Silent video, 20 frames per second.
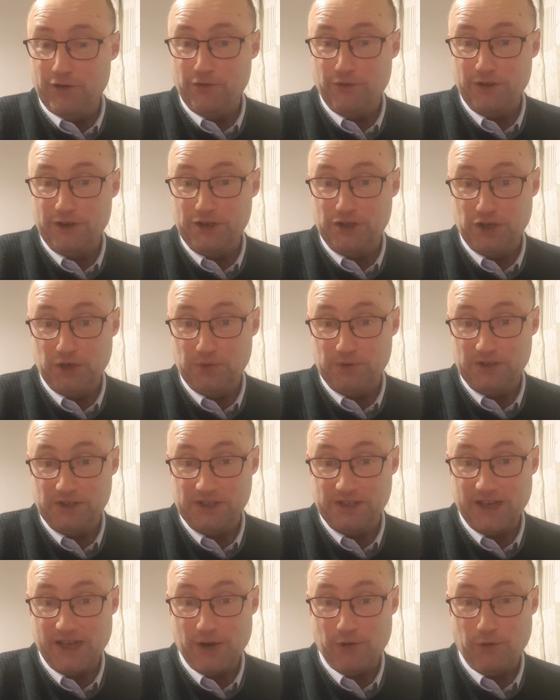other duties
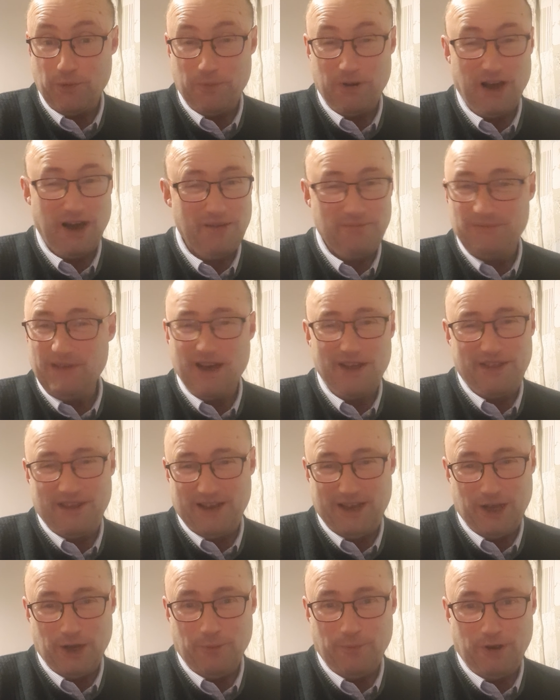allowing, but I, I
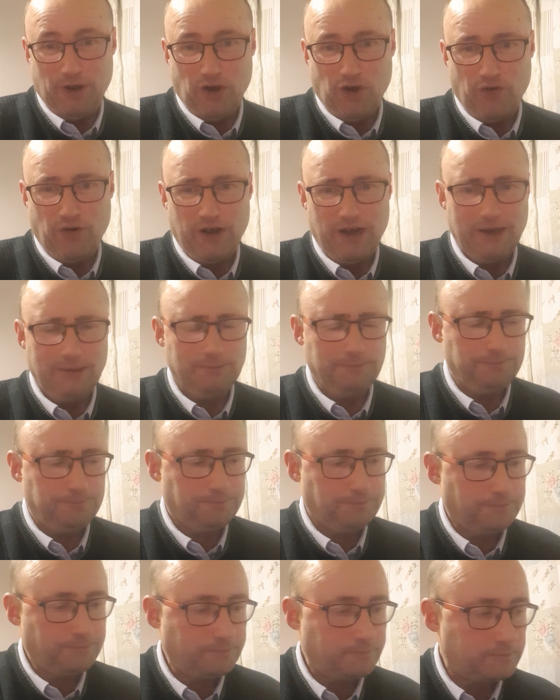think it'll be all right
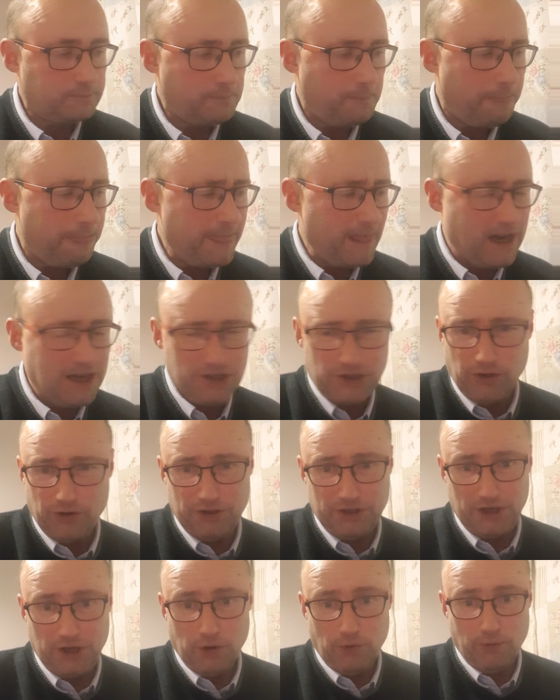as long as
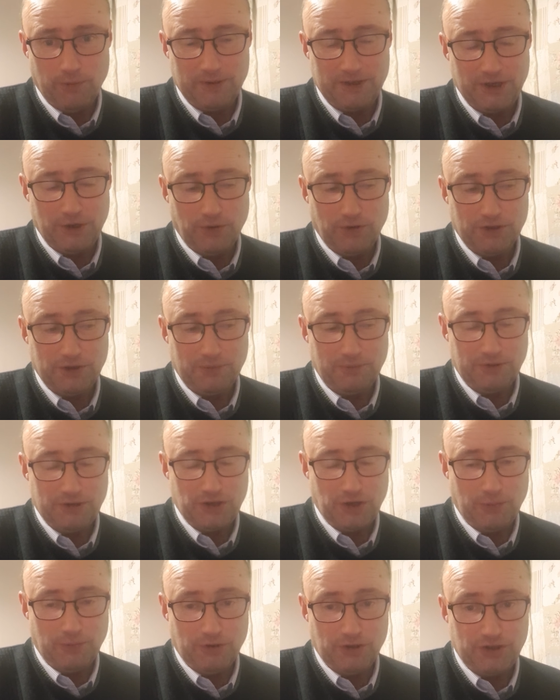you don't want to go into
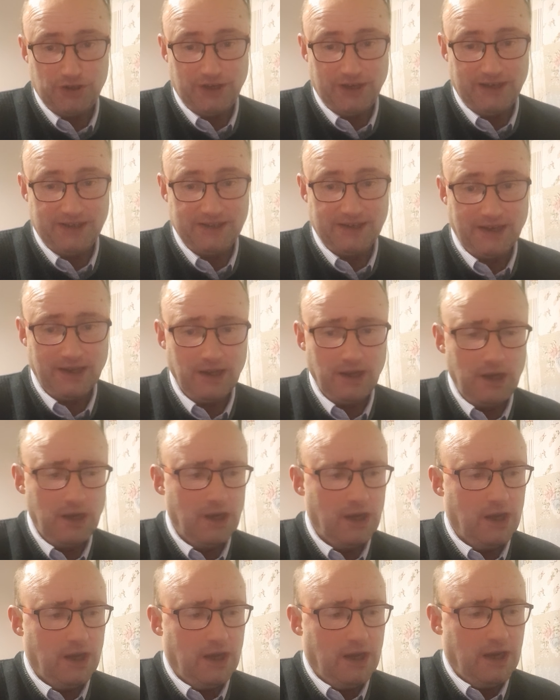too much detail.
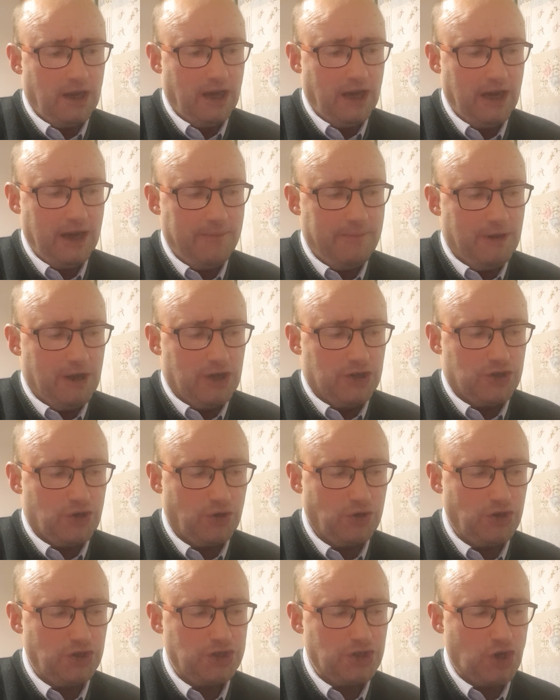Uh, so
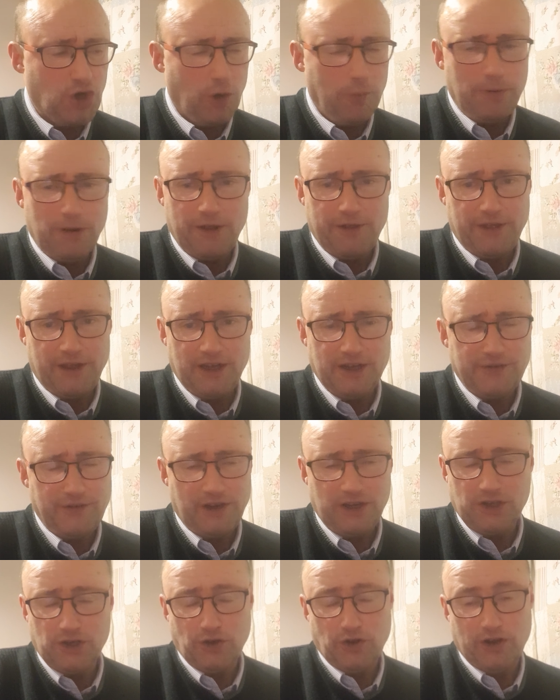just a couple of things for you
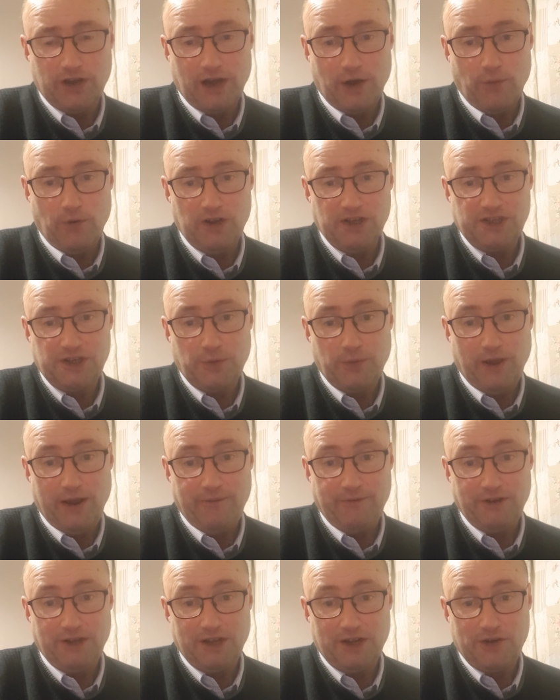to look at whilst you're waiting
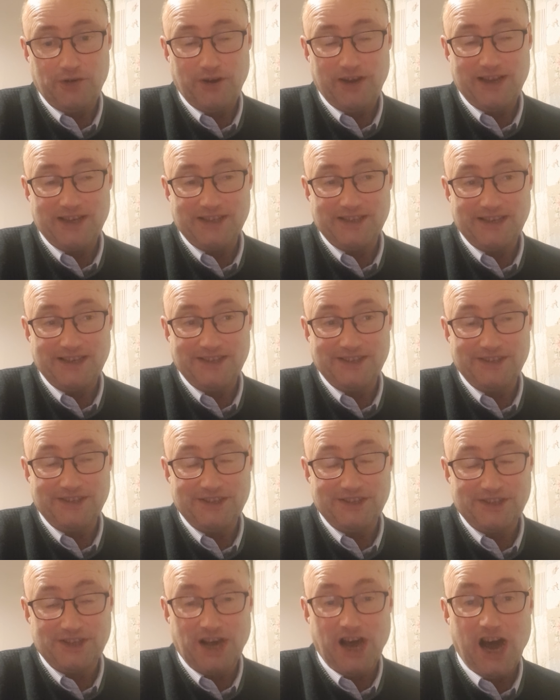for the cricket season to
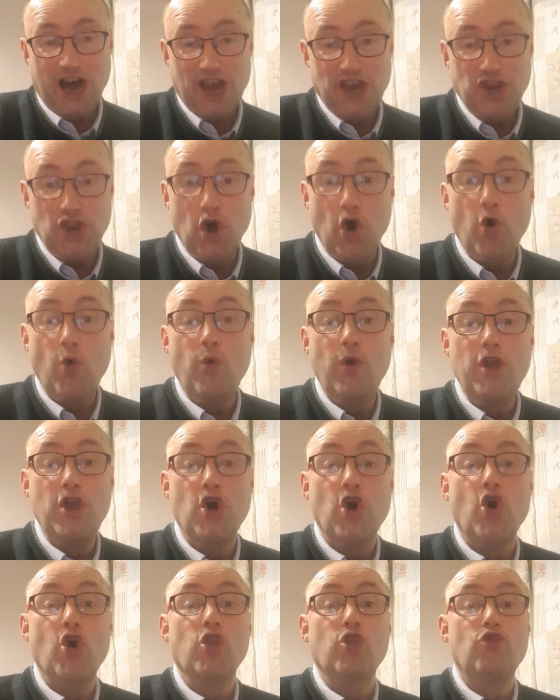start. I know we
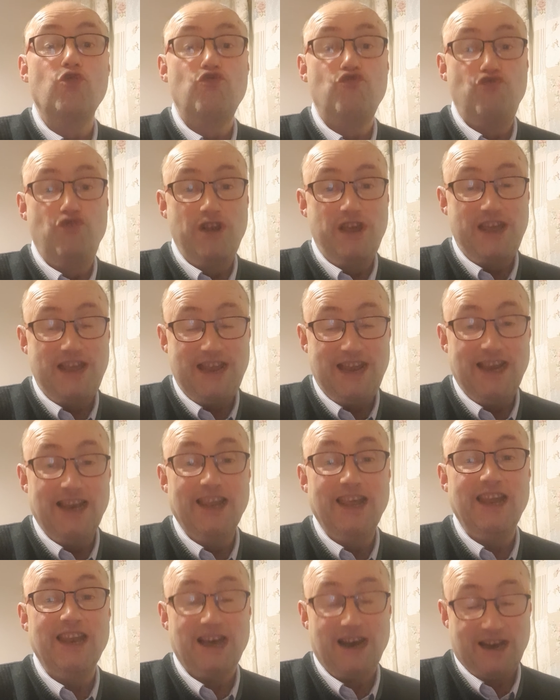all
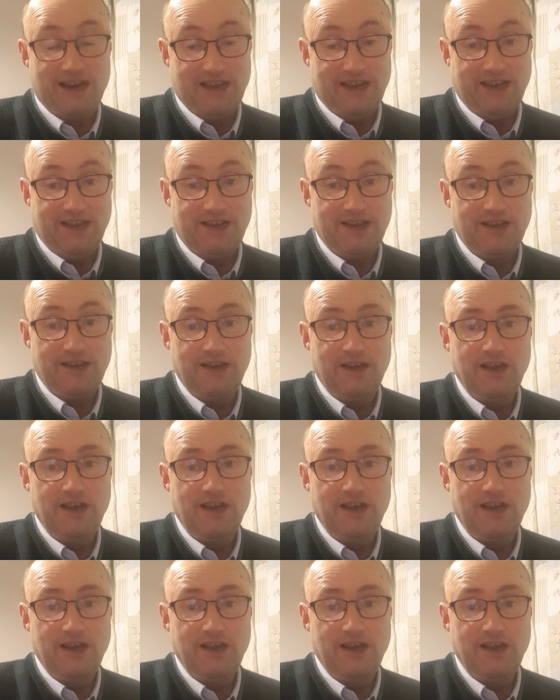really like